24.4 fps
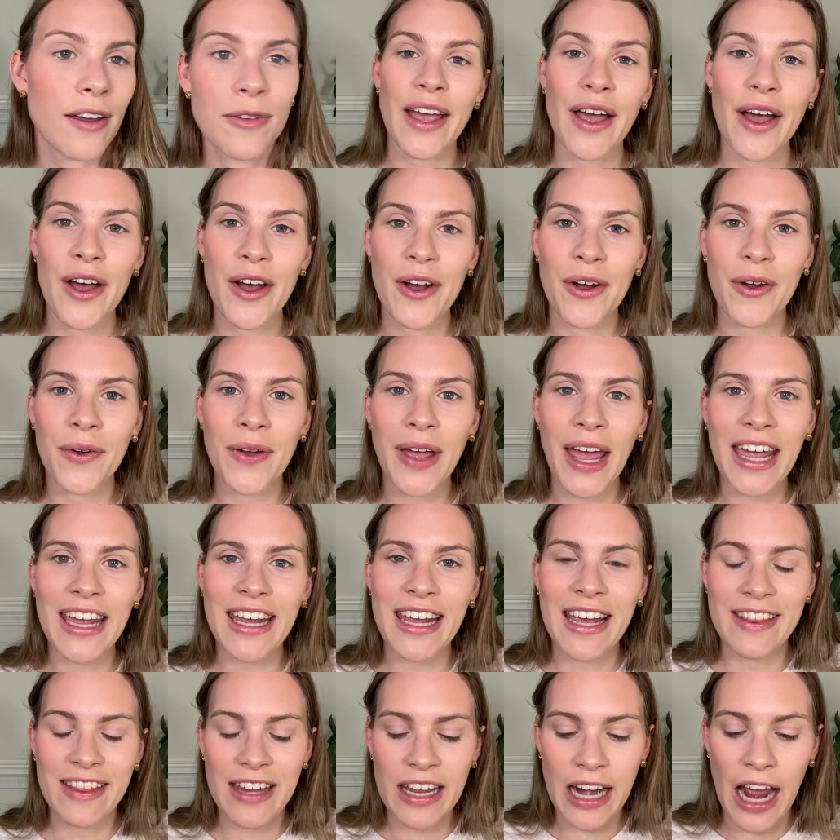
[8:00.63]
Okay,
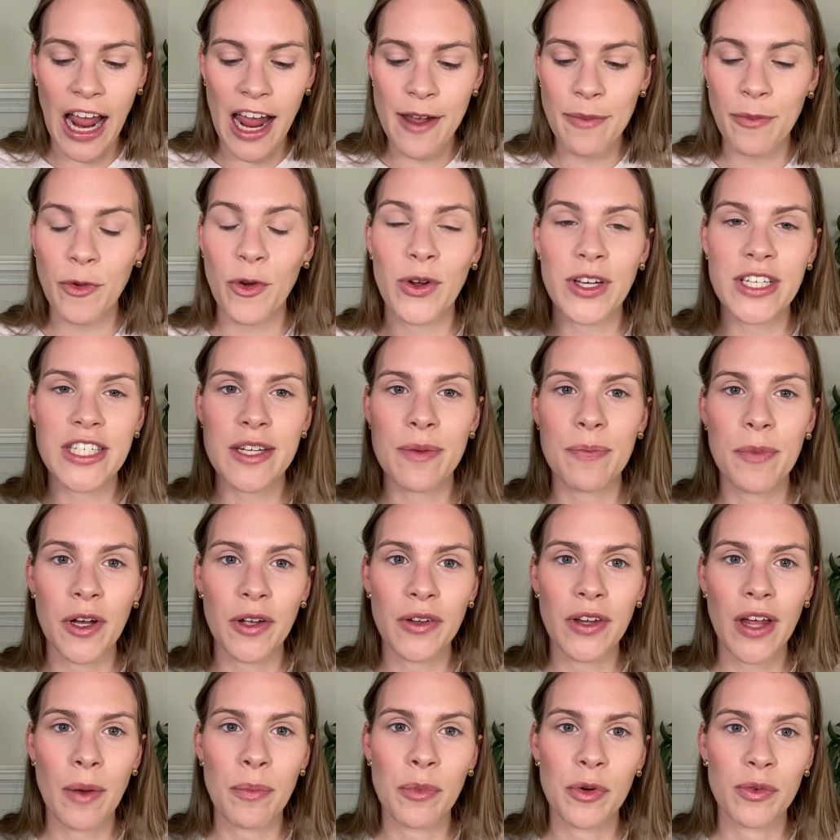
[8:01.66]
and then I'm going to build
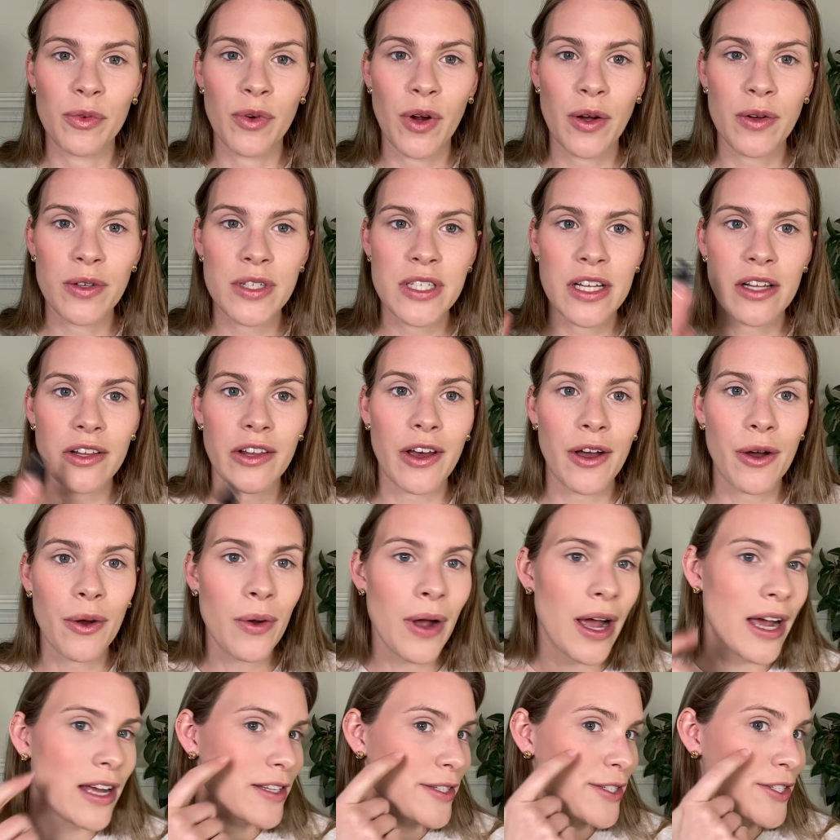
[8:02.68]
up Rose Glow
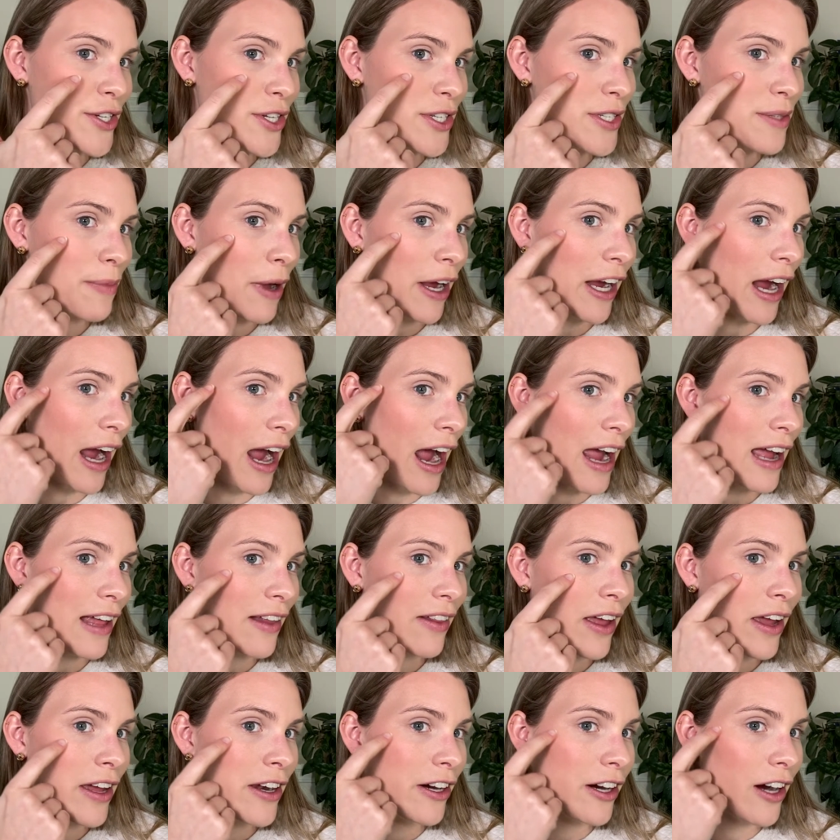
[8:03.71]
as just my
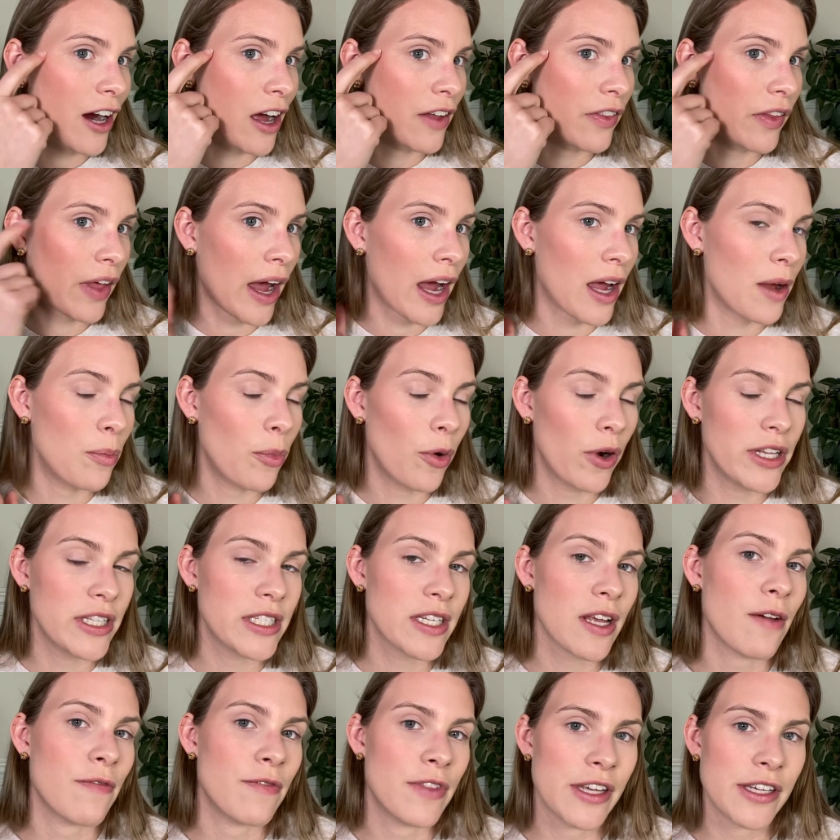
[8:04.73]
highlighter on the high points
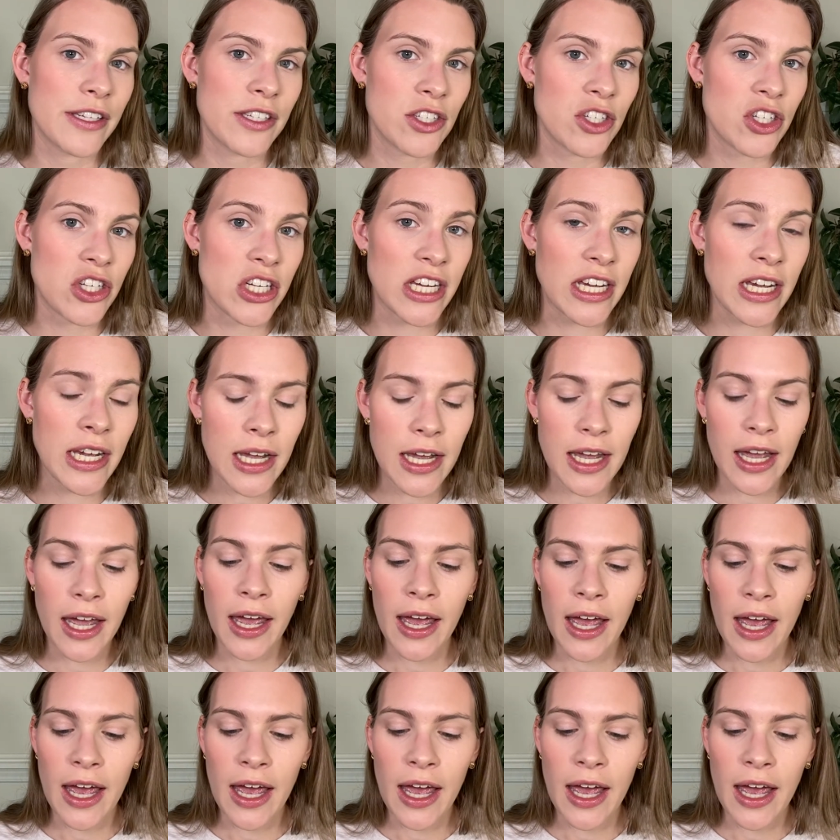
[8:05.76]
of this cheek,